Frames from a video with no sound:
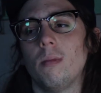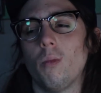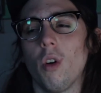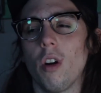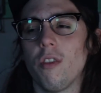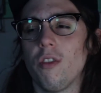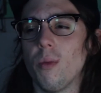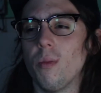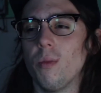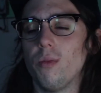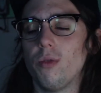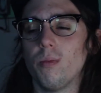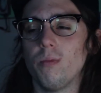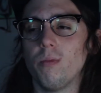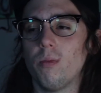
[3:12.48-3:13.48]
one of
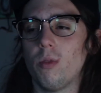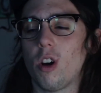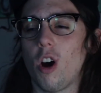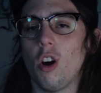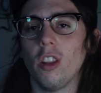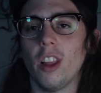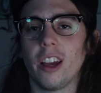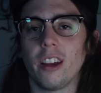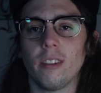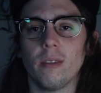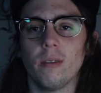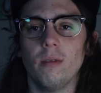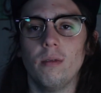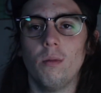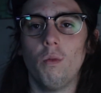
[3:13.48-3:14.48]
them's called
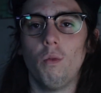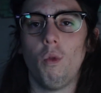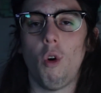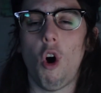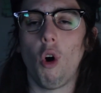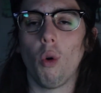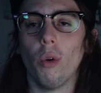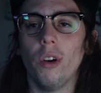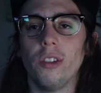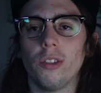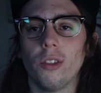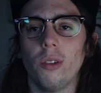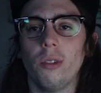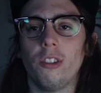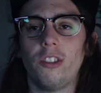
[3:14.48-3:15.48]
walrus
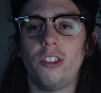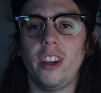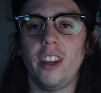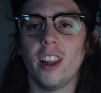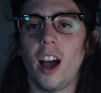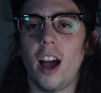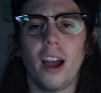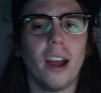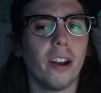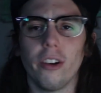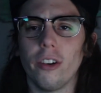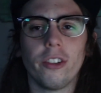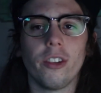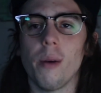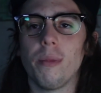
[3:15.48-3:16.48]
or sea lion
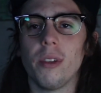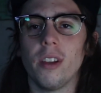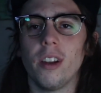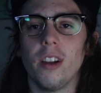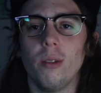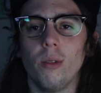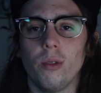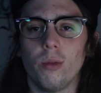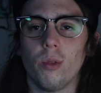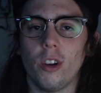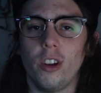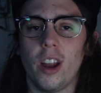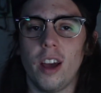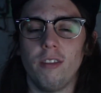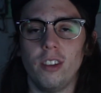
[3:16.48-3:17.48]
or something, and it was where
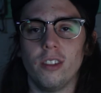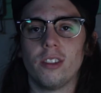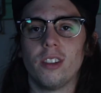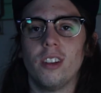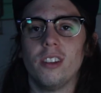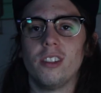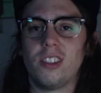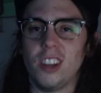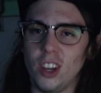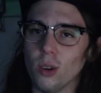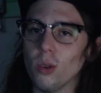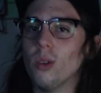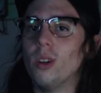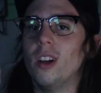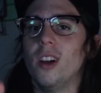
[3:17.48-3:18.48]
you'd have these
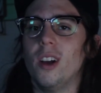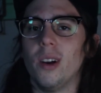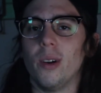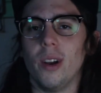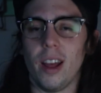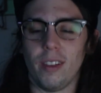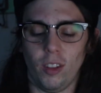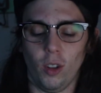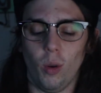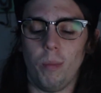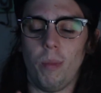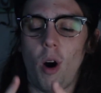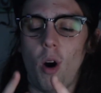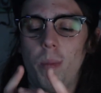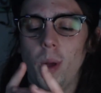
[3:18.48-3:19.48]
seal. Or you'd have the little
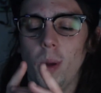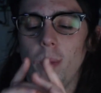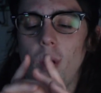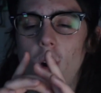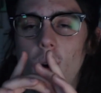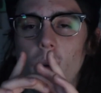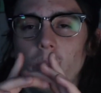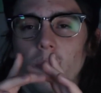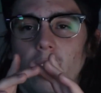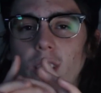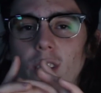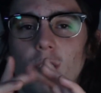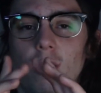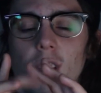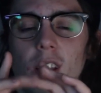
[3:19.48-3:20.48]
ball pit balls like
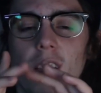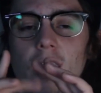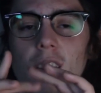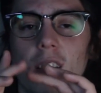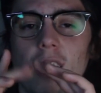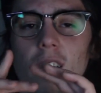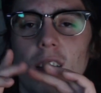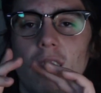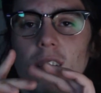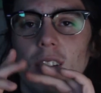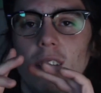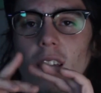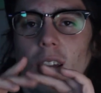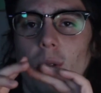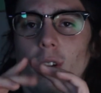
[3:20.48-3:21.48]
you get
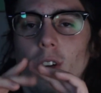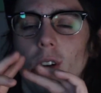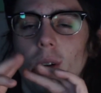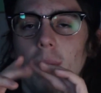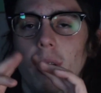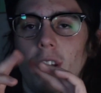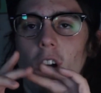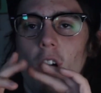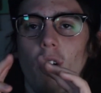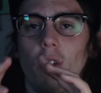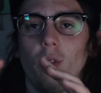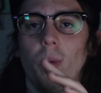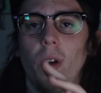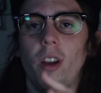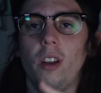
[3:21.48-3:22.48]
at when you're at
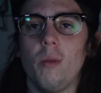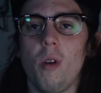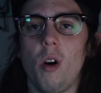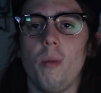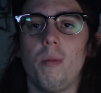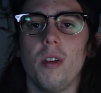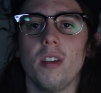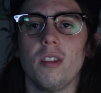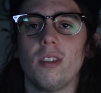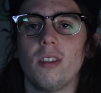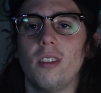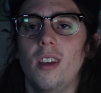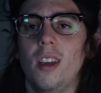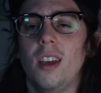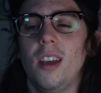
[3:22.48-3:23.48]
McDonald's playing in the ball pits,
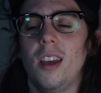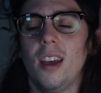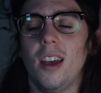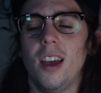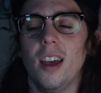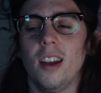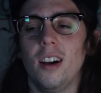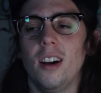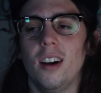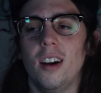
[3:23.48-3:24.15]
and